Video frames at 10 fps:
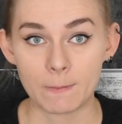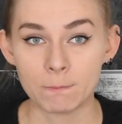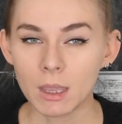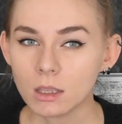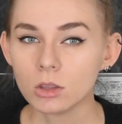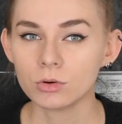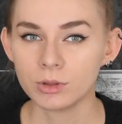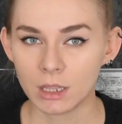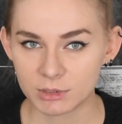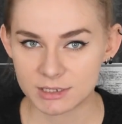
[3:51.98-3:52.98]
Making your
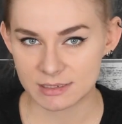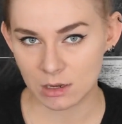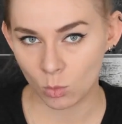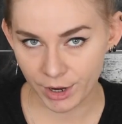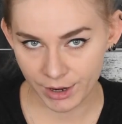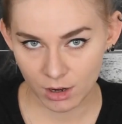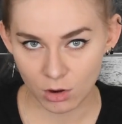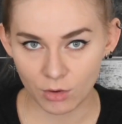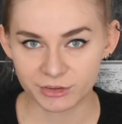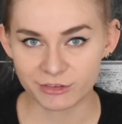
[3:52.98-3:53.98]
neighbors aware
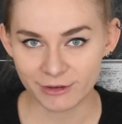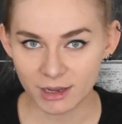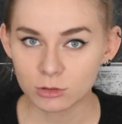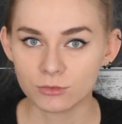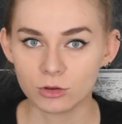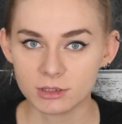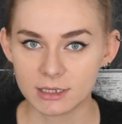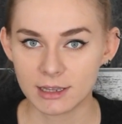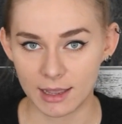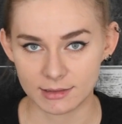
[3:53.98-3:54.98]
of the fact you've got a
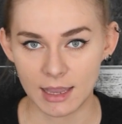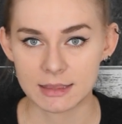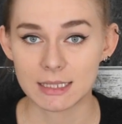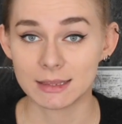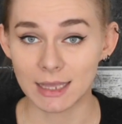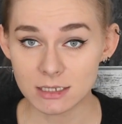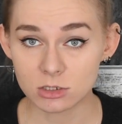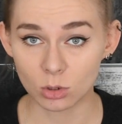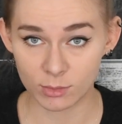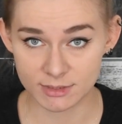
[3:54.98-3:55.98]
cat and it does
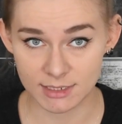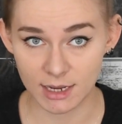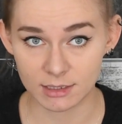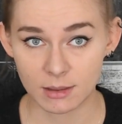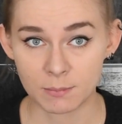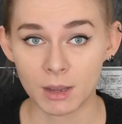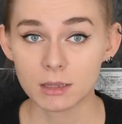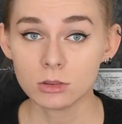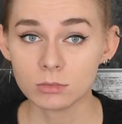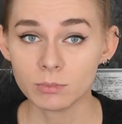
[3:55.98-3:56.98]
go outside
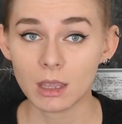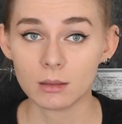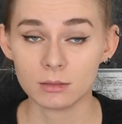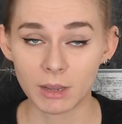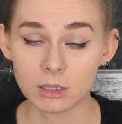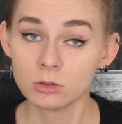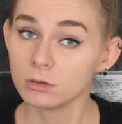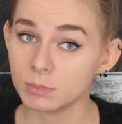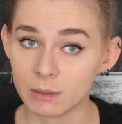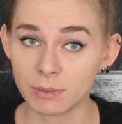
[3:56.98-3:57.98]
might not be, might
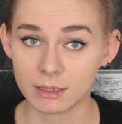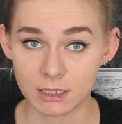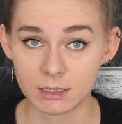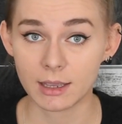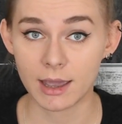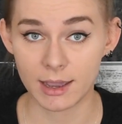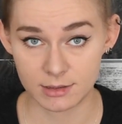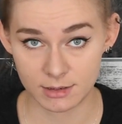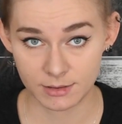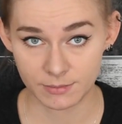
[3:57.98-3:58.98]
not be a bad idea
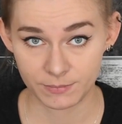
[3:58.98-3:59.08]
either.